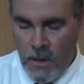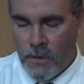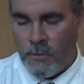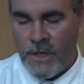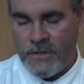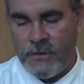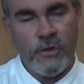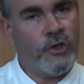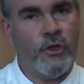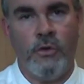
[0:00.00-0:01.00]
The rest of the
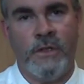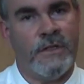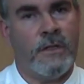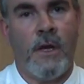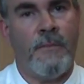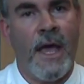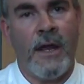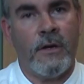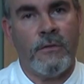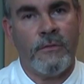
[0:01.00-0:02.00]
shoe does not
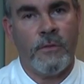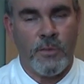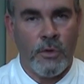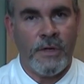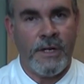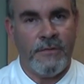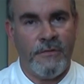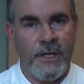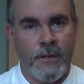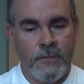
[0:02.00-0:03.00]
matter for pronated
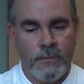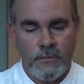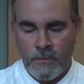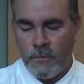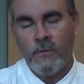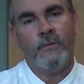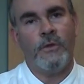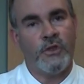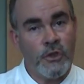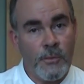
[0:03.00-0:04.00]
feet.
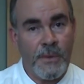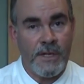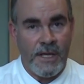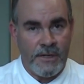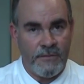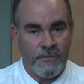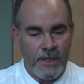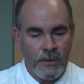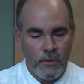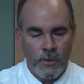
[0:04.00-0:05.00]
For supinated
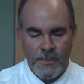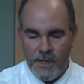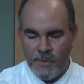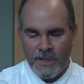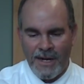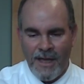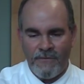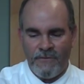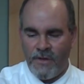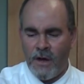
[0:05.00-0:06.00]
feet, or people that
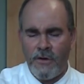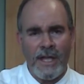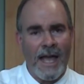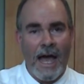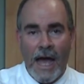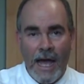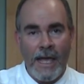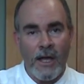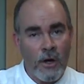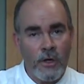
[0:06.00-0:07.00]
have very
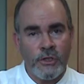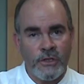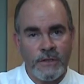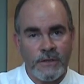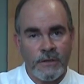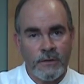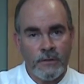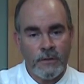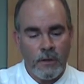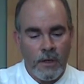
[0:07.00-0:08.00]
high arches
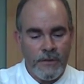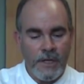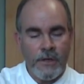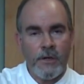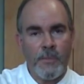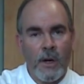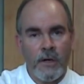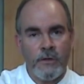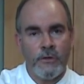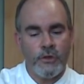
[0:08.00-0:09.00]
on the inner
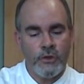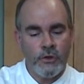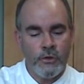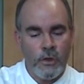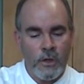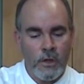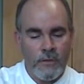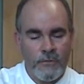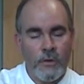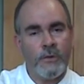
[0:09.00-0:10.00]
part of their
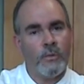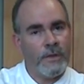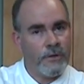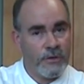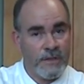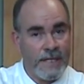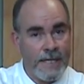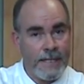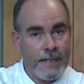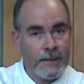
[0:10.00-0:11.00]
foot when they're
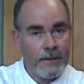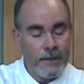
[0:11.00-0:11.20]
standing,